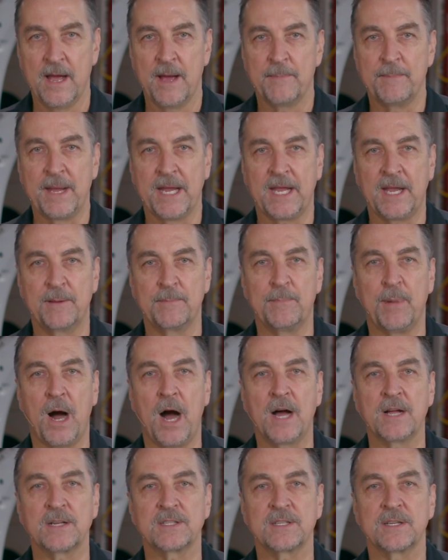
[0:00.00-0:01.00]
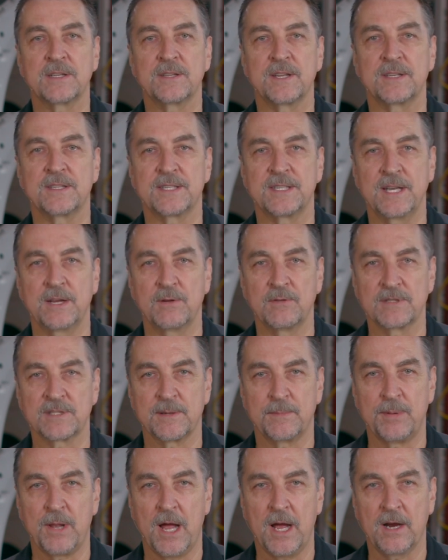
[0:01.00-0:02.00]
making Bosch the single
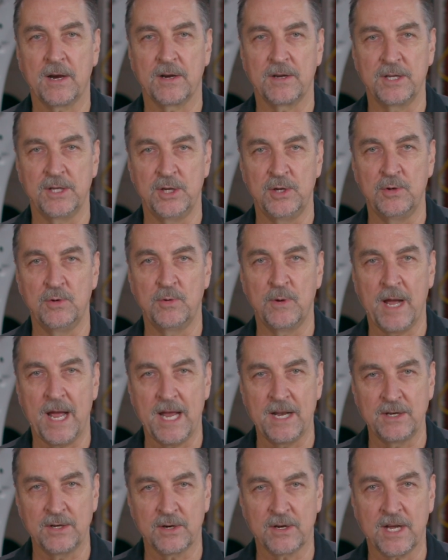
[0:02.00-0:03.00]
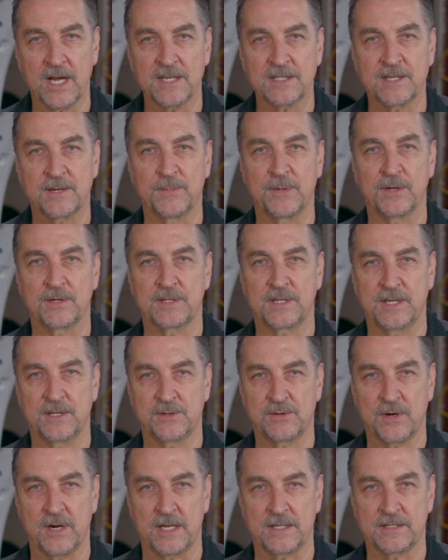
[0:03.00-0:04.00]
supplier you and your customers can
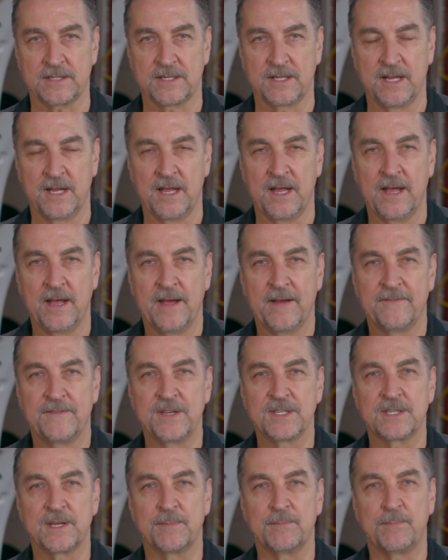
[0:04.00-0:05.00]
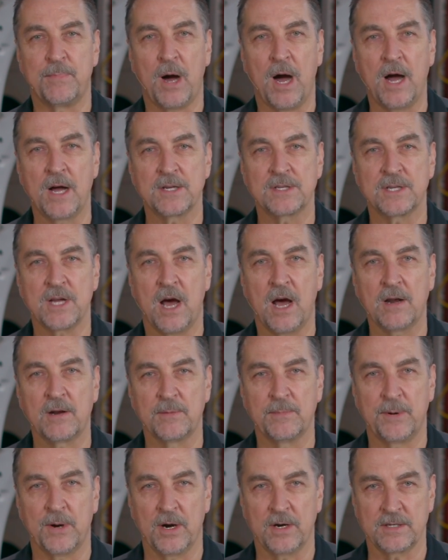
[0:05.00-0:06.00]
trust. Visit
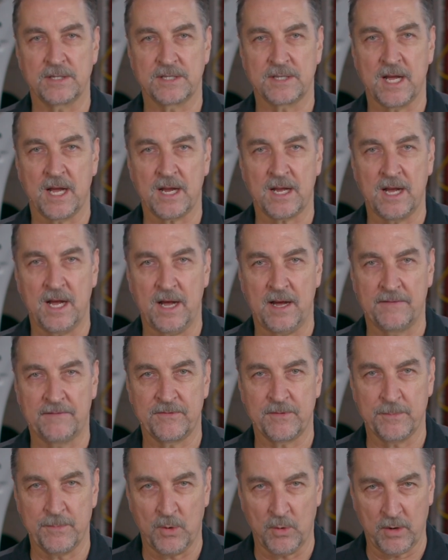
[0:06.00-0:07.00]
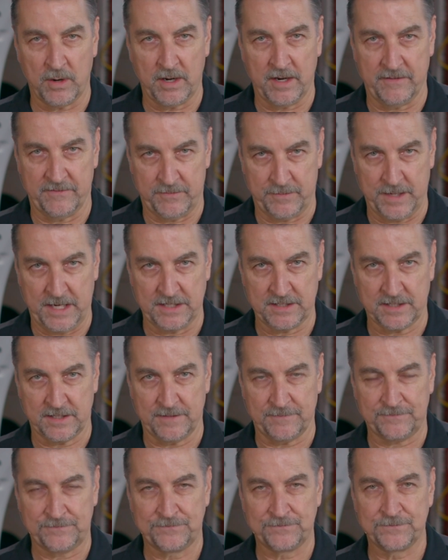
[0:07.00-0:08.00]
BoschAutoParts.com for more
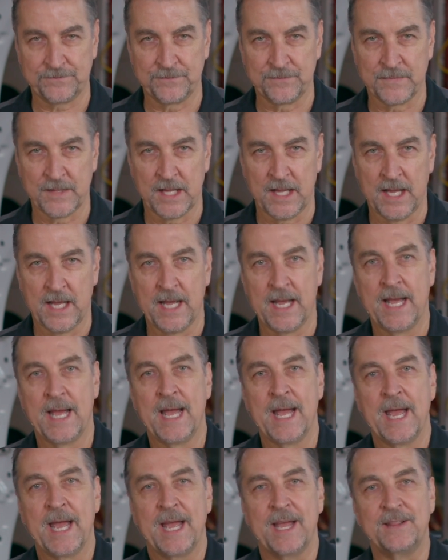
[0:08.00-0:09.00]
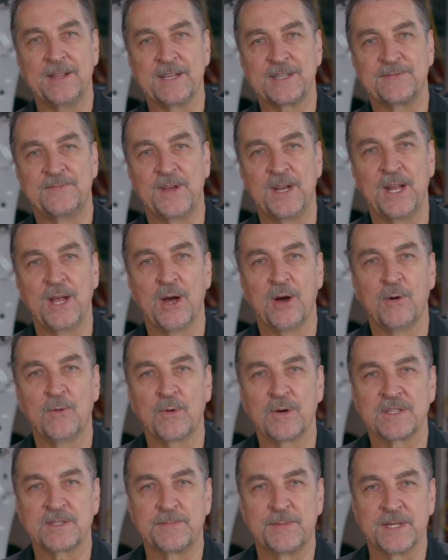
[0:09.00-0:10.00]
information. In this video,
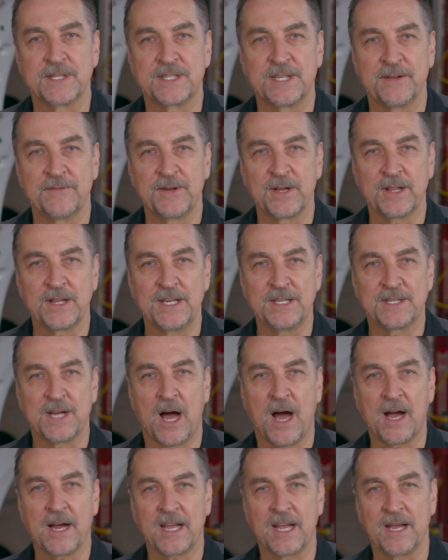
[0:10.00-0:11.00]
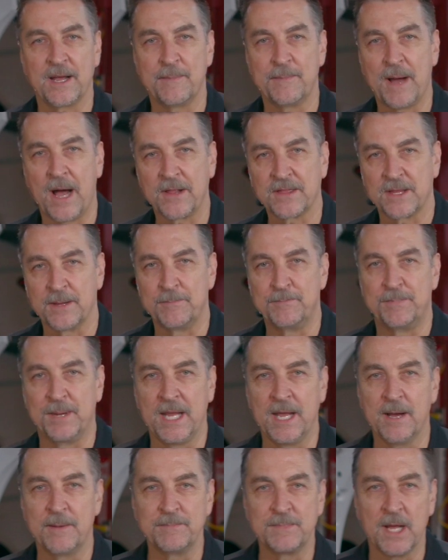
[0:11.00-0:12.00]
we're specifically talking about the
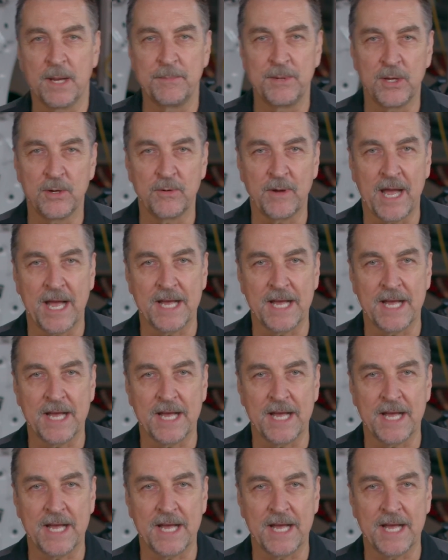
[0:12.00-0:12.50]
BMW